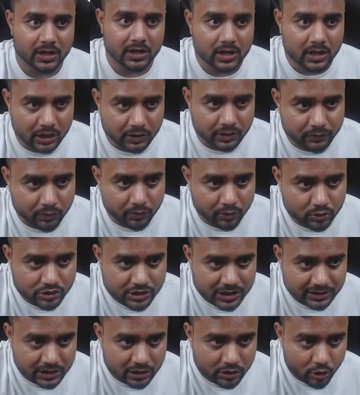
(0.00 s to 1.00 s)
If you want to check
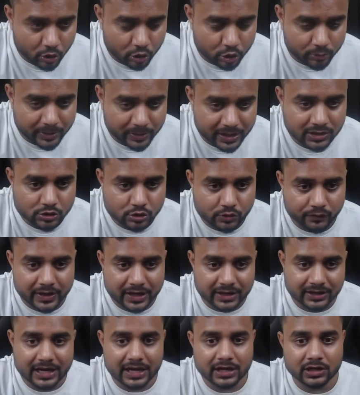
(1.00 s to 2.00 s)
the document, so where
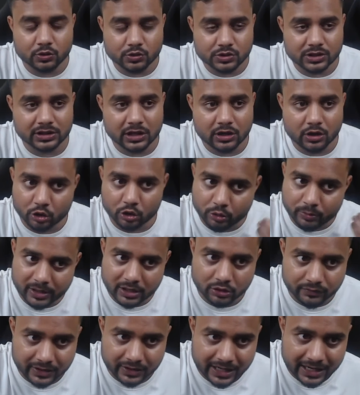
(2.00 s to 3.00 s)
they are using the document, you
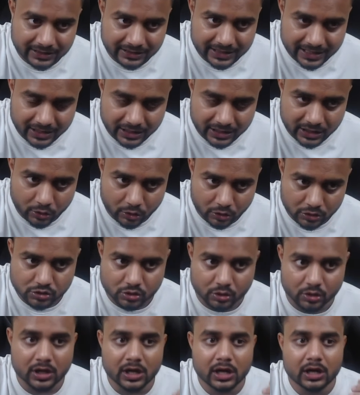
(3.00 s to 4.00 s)
will get that detail also.
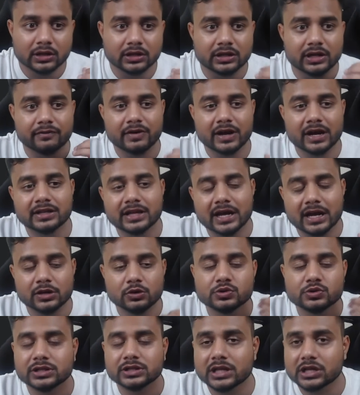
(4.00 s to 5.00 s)
Where they are
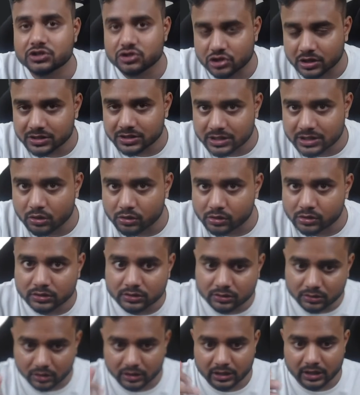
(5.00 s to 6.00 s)
using the chunks and all,
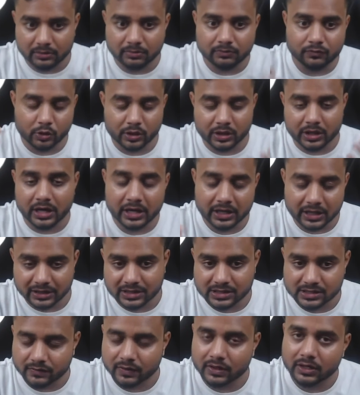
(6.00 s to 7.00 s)
okay, for creating
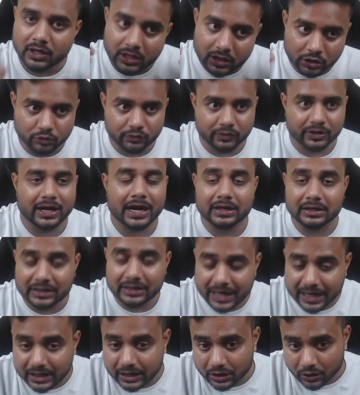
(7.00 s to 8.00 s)
this one, you will get
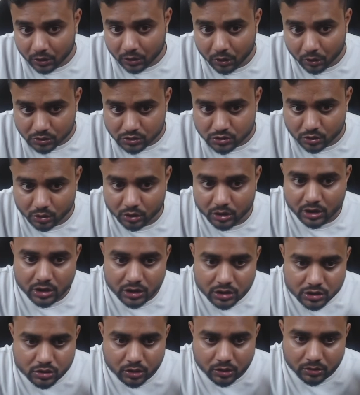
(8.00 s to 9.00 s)
that detail also.
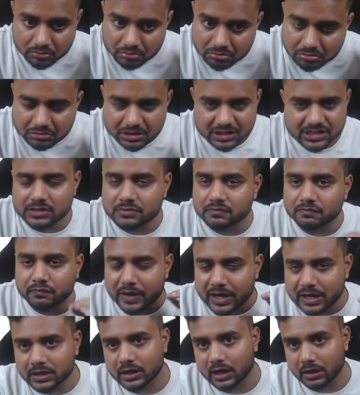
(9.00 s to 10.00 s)
So this is
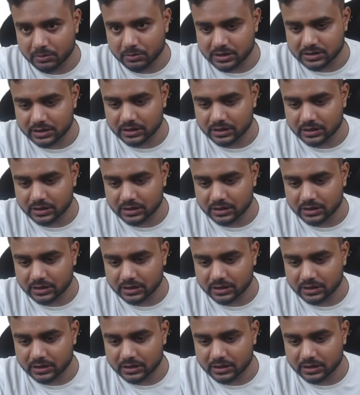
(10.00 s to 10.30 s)
very amazing.